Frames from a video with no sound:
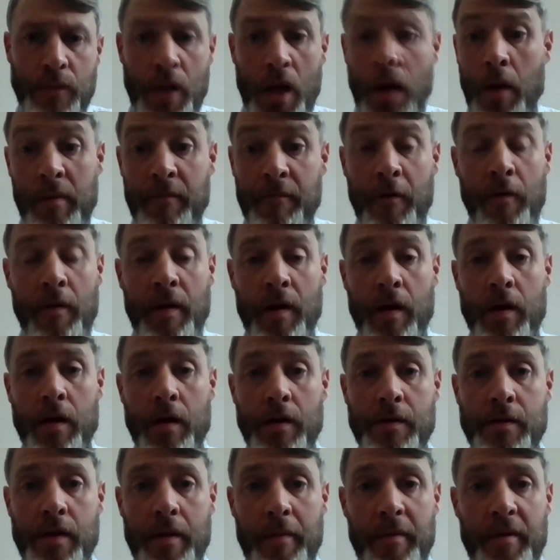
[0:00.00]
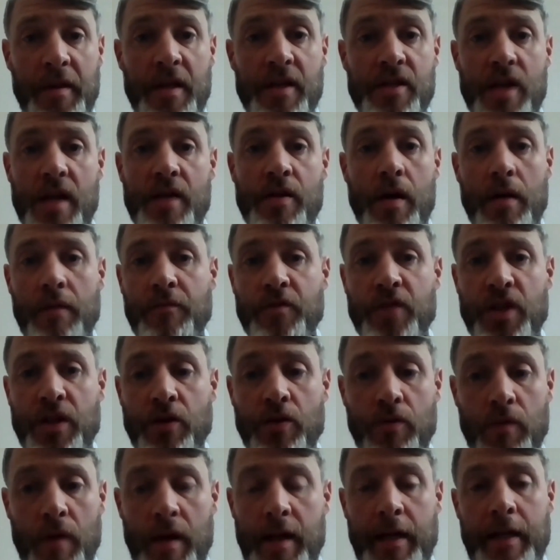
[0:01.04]
Yeah, I mean, very hard. I mean, there's obviously
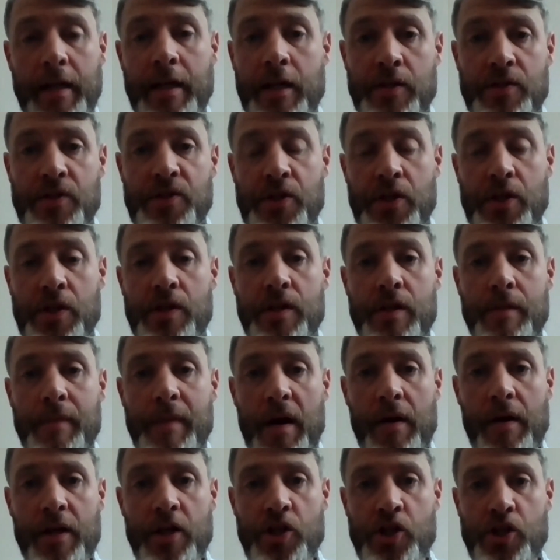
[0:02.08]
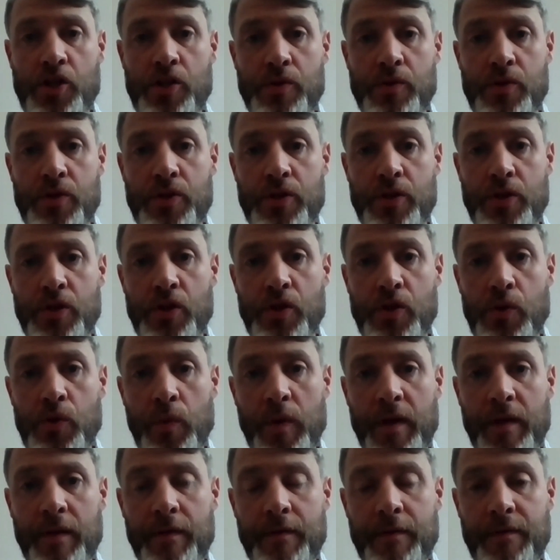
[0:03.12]
greatly concerned about issues to do
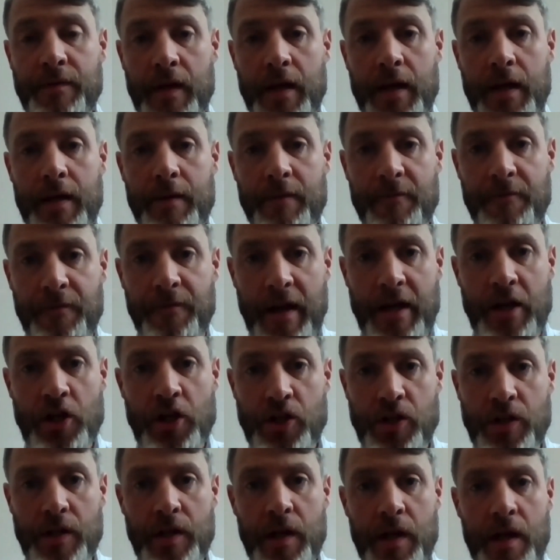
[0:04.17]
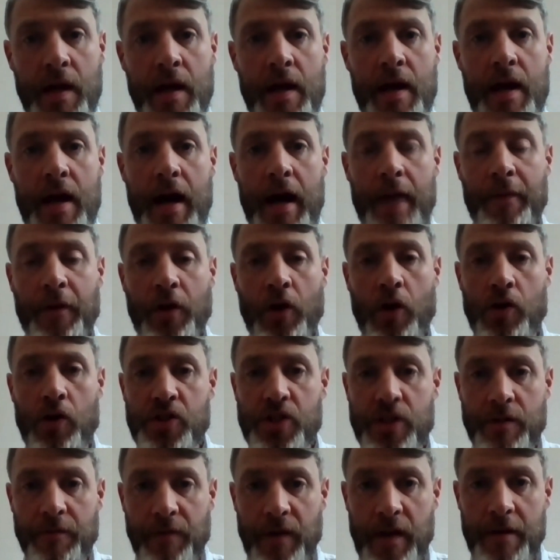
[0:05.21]
with uh, inflation and the
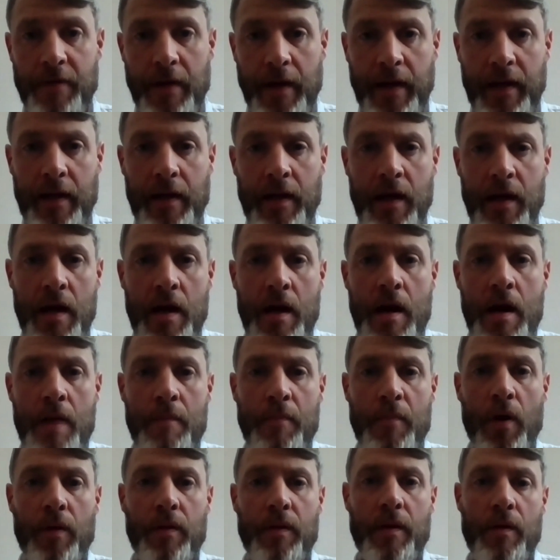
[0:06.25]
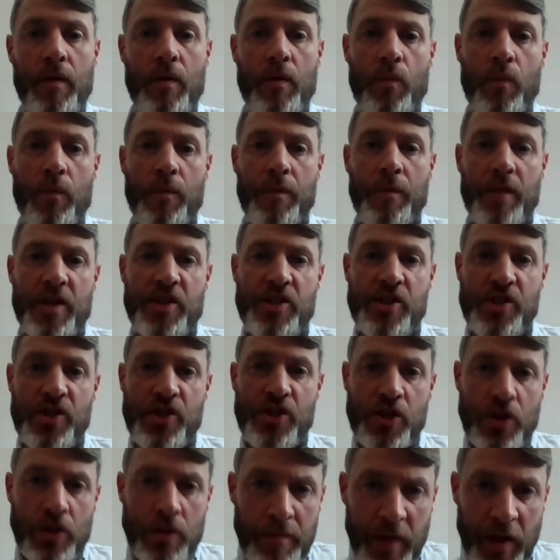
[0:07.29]
cost of living. But this is,
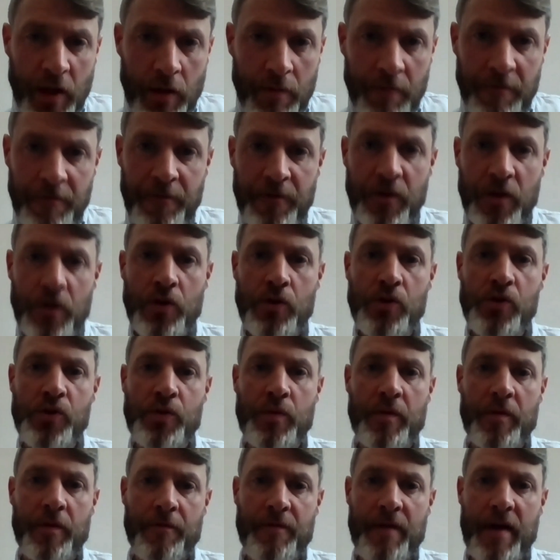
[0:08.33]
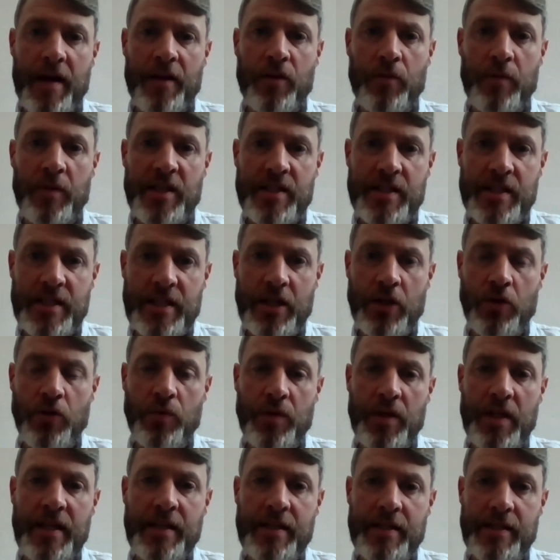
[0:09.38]
shouldn't be confused with the fact that we
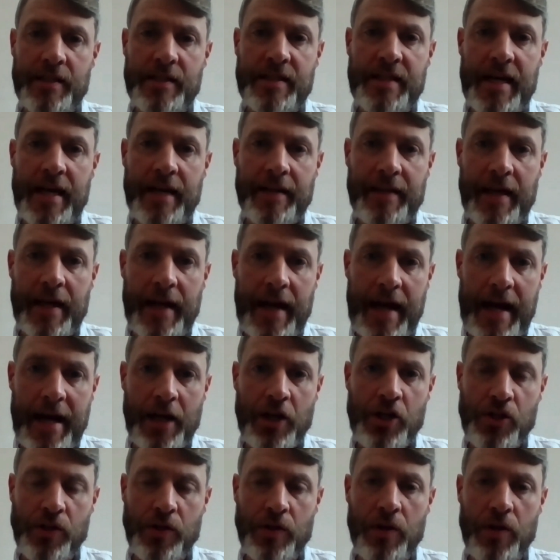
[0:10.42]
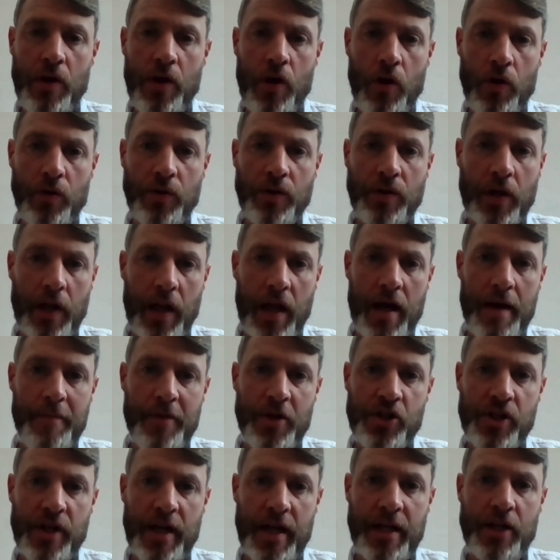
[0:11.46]
still need to take that action on
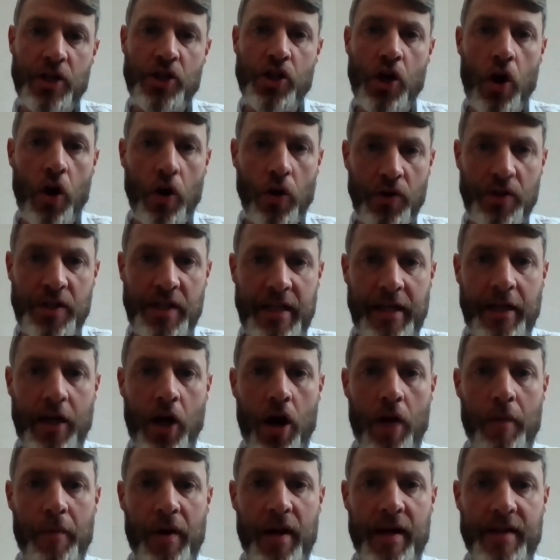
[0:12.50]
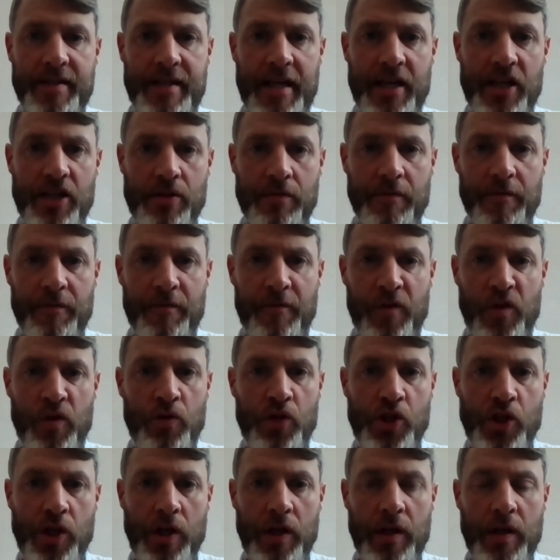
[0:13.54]
climate change, on decarbonisation of the
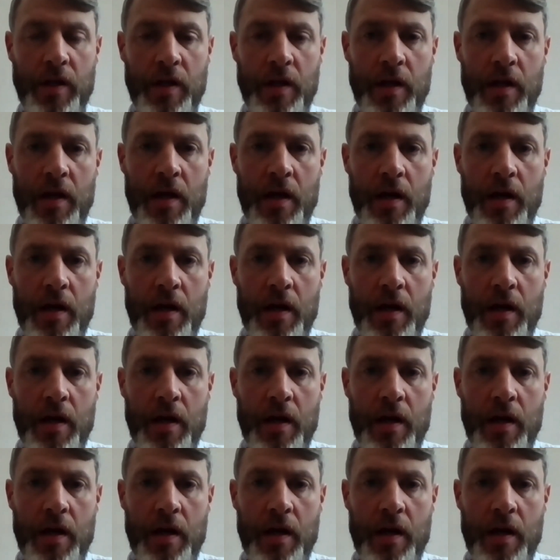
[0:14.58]
future,